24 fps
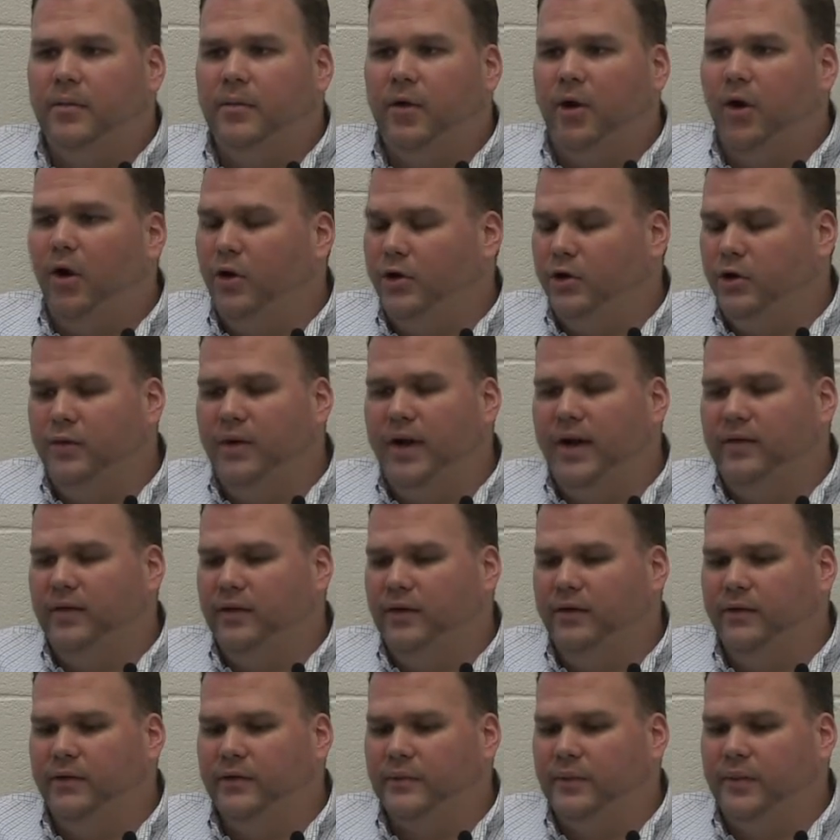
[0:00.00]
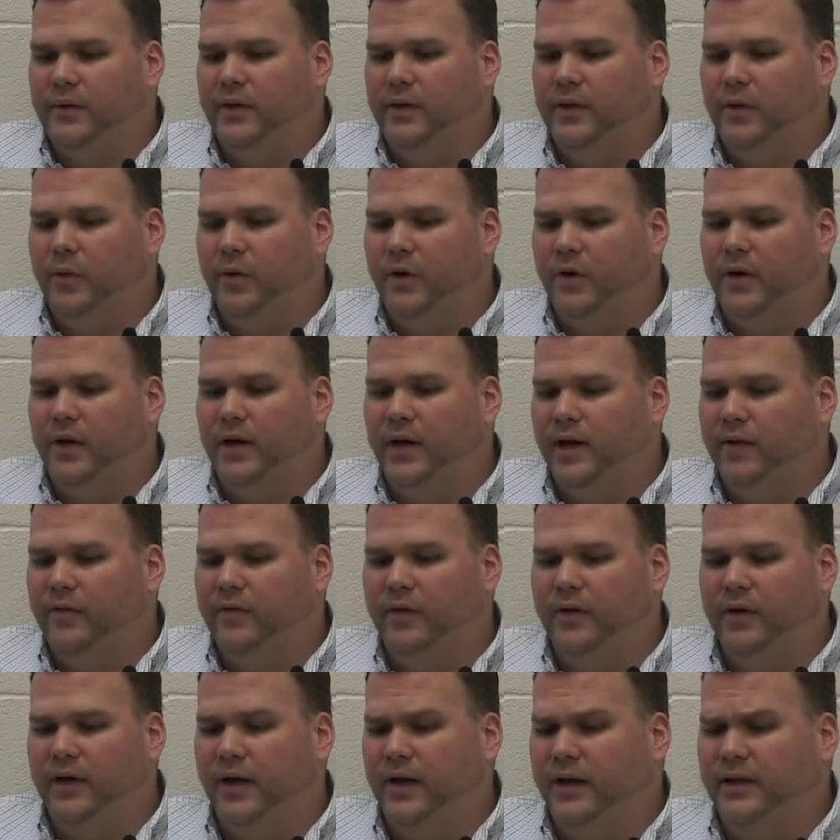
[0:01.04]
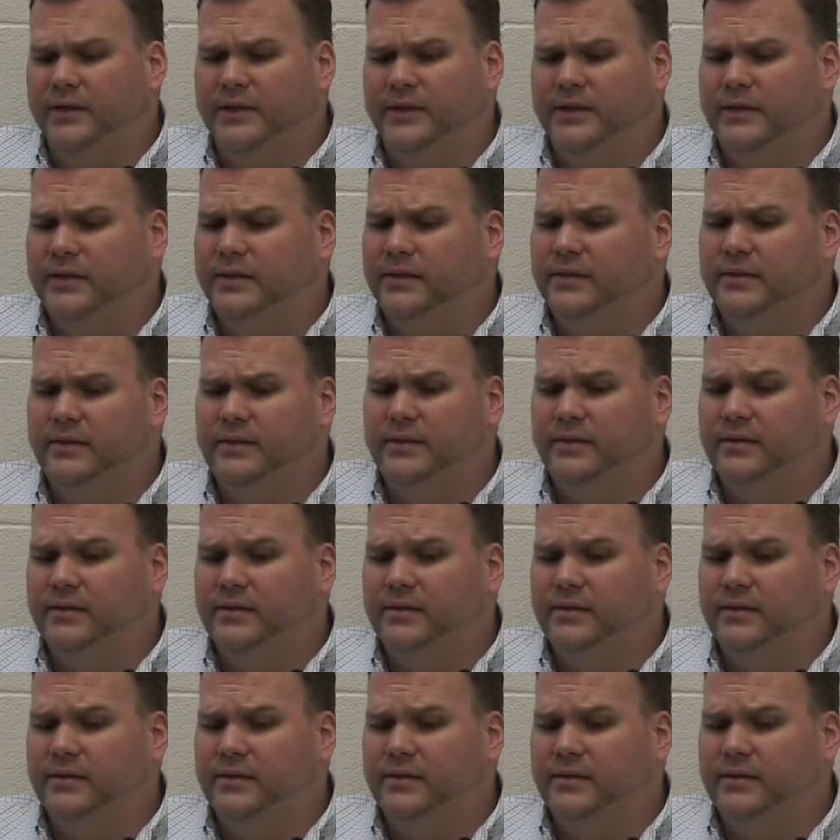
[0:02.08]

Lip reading: All you have to do is put in the work and effort, and it's,